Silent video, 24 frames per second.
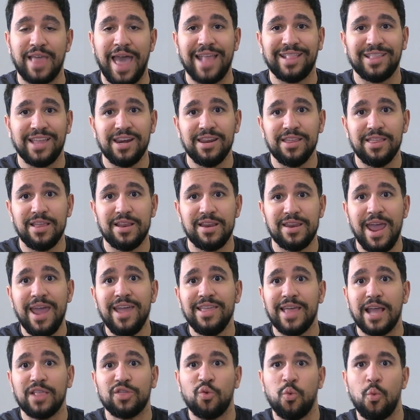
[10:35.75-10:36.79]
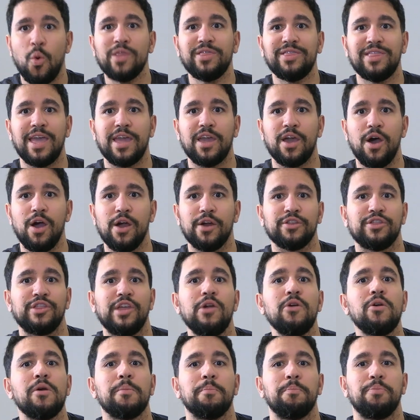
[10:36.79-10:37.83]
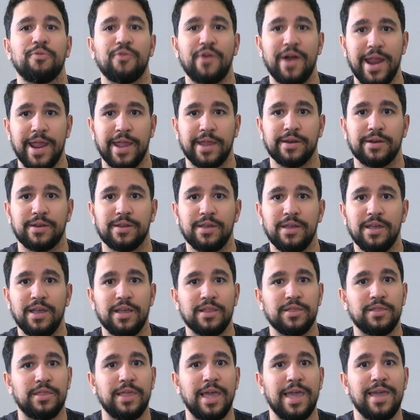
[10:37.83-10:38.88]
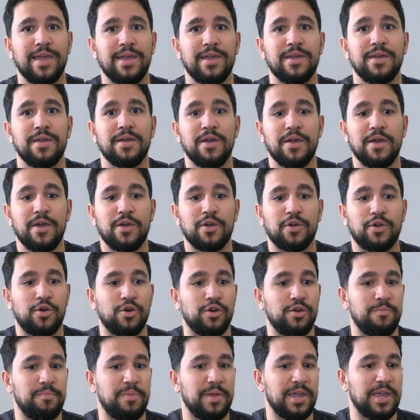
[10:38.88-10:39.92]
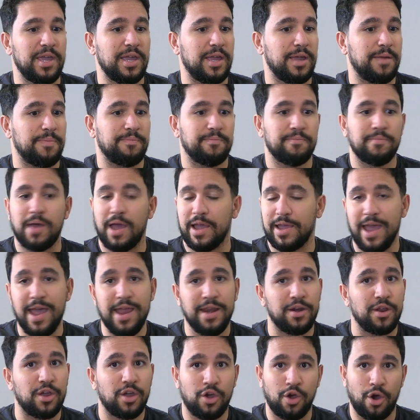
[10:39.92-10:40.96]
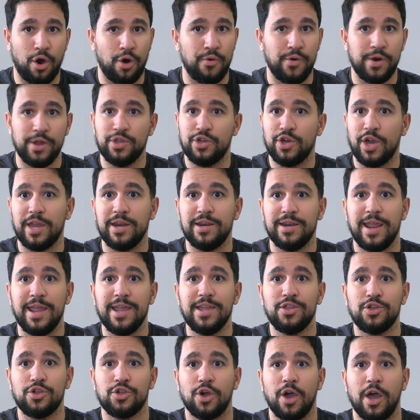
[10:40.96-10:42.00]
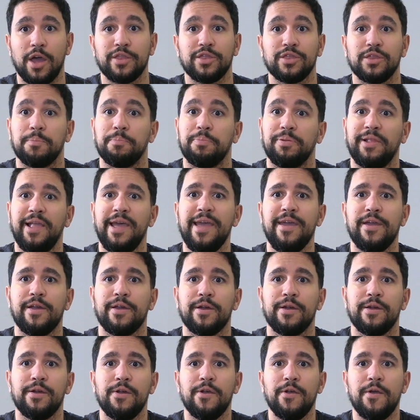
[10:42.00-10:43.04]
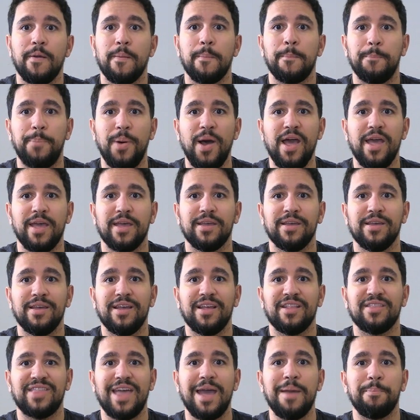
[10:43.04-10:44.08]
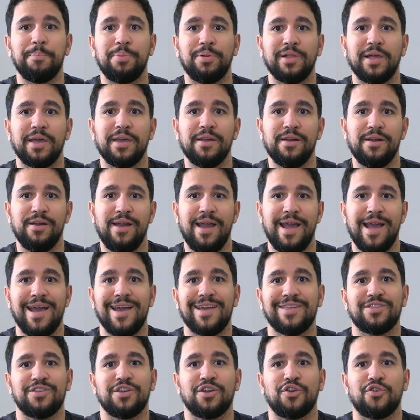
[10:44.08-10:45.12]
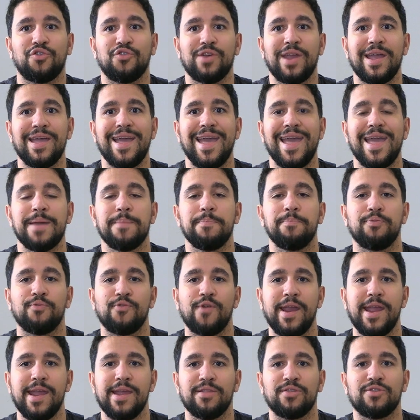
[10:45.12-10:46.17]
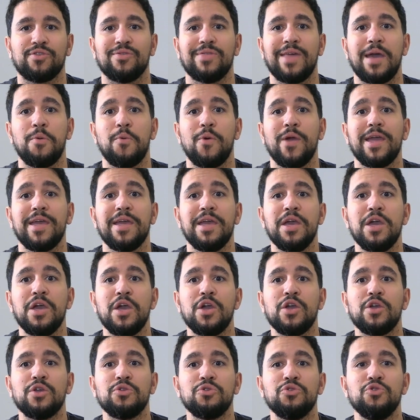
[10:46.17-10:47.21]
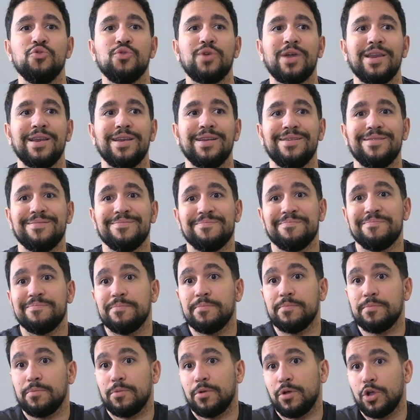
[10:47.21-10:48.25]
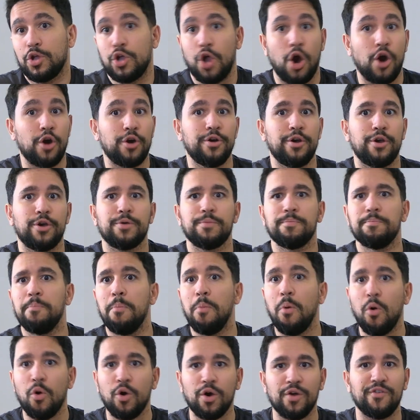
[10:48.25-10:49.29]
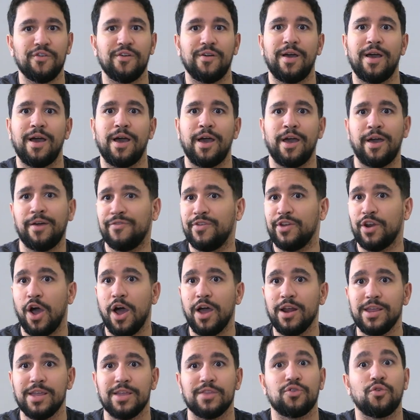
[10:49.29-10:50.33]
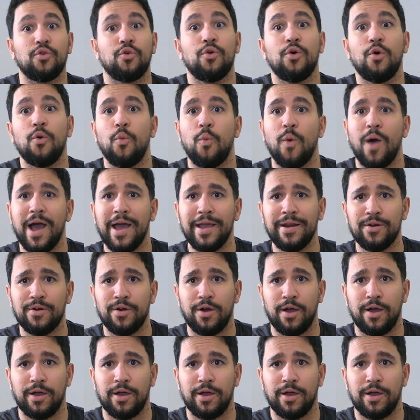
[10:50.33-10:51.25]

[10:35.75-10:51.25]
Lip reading: At the end of the day, that's what they are. They're a brand. They could be, again, Courage and Nadeshot, the player, but that player has to create a brand so that way you can garner more of an audience or a wider